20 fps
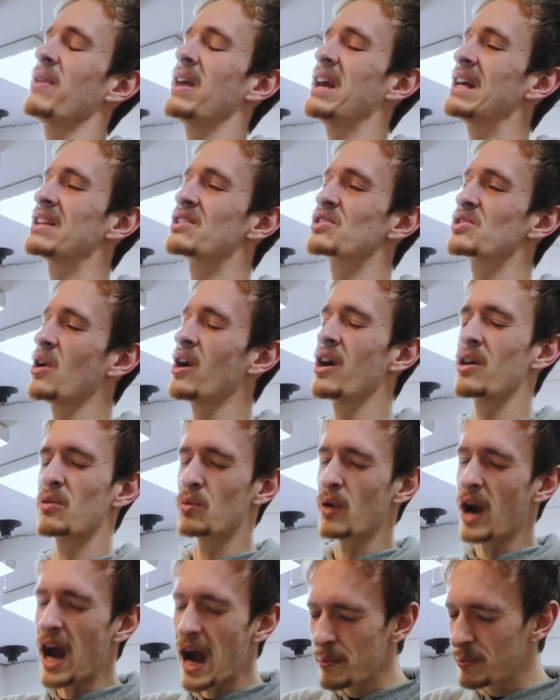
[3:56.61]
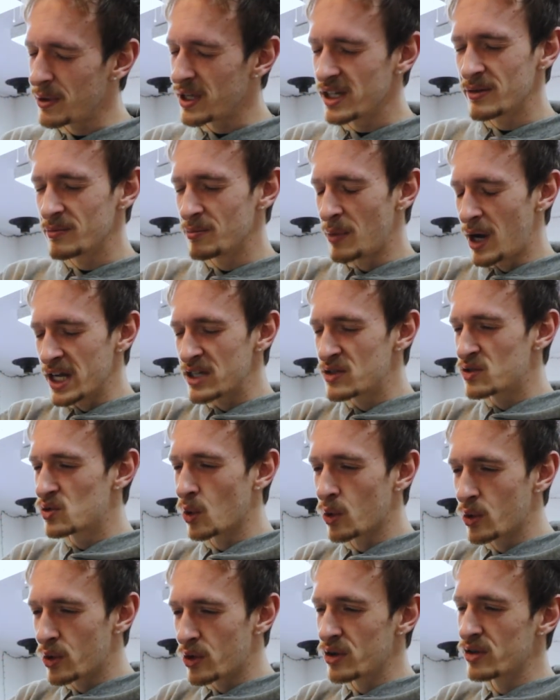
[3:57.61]
wrapping my
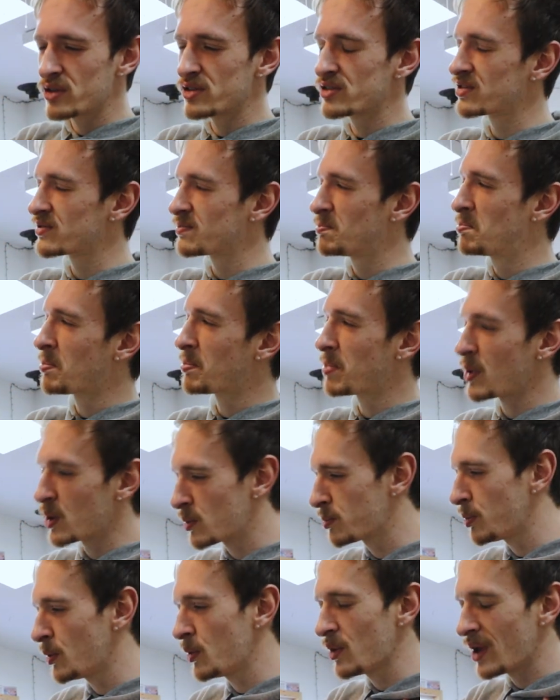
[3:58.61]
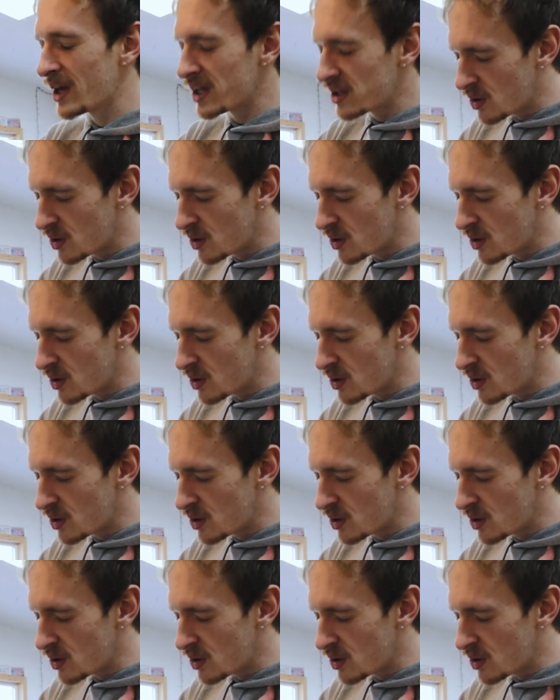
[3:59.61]
doors purple like